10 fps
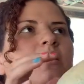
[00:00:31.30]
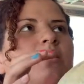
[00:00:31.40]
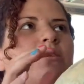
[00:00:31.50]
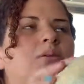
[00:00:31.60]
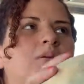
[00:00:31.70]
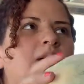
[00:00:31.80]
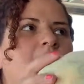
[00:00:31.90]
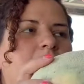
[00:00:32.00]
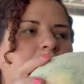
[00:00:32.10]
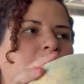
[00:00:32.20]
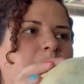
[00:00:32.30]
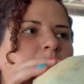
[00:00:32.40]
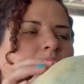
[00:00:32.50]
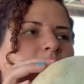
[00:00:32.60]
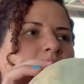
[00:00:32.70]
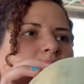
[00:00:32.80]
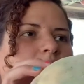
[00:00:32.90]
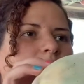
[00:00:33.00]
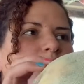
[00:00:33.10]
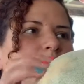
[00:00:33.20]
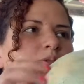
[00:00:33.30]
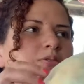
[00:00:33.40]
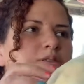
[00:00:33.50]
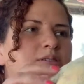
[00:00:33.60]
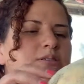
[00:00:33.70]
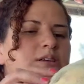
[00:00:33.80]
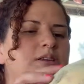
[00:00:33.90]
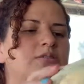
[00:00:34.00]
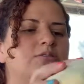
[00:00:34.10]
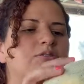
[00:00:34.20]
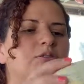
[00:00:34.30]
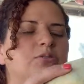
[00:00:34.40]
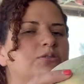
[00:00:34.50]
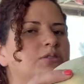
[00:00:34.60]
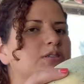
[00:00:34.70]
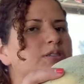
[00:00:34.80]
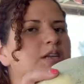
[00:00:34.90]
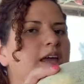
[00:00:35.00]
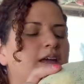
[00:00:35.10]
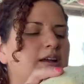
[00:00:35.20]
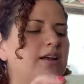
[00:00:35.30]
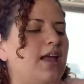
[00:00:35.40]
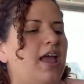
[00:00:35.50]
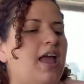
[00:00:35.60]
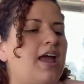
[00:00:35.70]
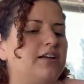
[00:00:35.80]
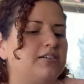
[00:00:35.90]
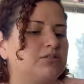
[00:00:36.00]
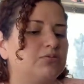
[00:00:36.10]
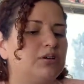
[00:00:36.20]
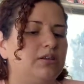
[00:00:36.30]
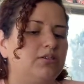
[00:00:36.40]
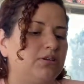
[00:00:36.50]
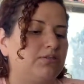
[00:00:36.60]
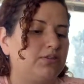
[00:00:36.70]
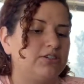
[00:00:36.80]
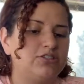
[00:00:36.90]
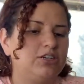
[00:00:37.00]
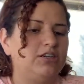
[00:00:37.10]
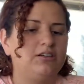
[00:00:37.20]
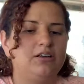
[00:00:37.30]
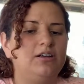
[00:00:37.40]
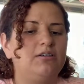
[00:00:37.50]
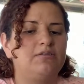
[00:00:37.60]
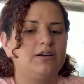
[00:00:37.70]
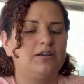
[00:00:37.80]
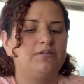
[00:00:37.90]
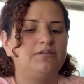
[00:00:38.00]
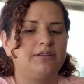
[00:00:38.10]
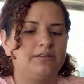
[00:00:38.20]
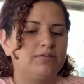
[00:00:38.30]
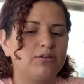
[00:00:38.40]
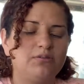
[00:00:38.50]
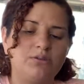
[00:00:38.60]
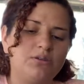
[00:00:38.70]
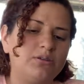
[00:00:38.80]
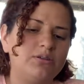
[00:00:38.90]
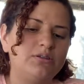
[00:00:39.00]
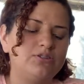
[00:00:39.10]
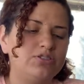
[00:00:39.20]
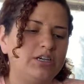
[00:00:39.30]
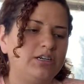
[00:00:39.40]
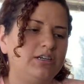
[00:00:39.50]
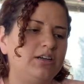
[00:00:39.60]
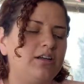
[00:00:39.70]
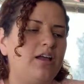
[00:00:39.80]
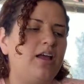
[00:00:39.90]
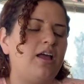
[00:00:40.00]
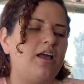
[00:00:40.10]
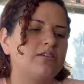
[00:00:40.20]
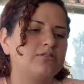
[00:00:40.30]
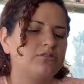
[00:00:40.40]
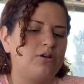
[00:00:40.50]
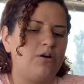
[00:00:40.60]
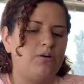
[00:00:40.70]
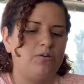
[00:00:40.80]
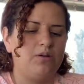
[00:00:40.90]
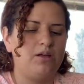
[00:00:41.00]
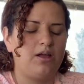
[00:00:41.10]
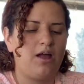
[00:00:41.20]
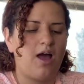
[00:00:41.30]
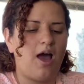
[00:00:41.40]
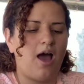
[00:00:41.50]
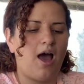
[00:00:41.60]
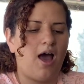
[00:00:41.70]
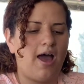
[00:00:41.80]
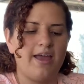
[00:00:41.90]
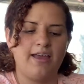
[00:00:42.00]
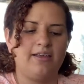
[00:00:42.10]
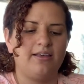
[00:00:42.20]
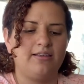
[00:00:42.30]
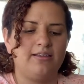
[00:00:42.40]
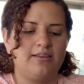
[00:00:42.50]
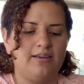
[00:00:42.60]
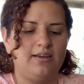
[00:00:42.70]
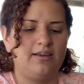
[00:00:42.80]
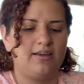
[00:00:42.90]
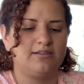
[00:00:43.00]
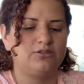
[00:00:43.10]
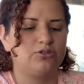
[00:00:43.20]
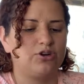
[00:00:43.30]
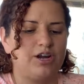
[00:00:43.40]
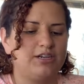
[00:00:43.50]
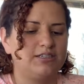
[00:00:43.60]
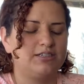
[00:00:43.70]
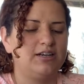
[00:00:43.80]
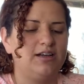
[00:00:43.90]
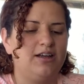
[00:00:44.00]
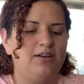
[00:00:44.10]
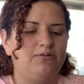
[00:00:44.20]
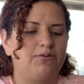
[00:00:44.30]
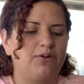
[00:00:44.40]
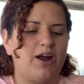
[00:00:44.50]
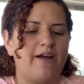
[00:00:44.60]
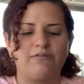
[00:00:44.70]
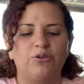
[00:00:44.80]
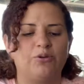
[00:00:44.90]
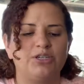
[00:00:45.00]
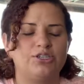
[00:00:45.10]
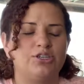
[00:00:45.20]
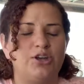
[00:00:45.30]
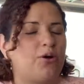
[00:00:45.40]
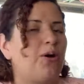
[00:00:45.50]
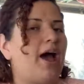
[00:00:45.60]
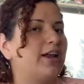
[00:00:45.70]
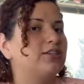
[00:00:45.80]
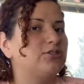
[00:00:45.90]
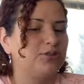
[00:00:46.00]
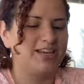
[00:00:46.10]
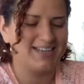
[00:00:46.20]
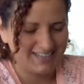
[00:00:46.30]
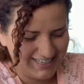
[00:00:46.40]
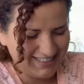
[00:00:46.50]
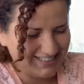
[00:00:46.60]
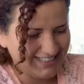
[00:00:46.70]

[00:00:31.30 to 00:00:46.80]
the whole cantaloupe. Like, you use the seeds, you don't use the skin, and it's a really refreshing, very flavorful drink. And so I think it's great for everyone to know how to do this.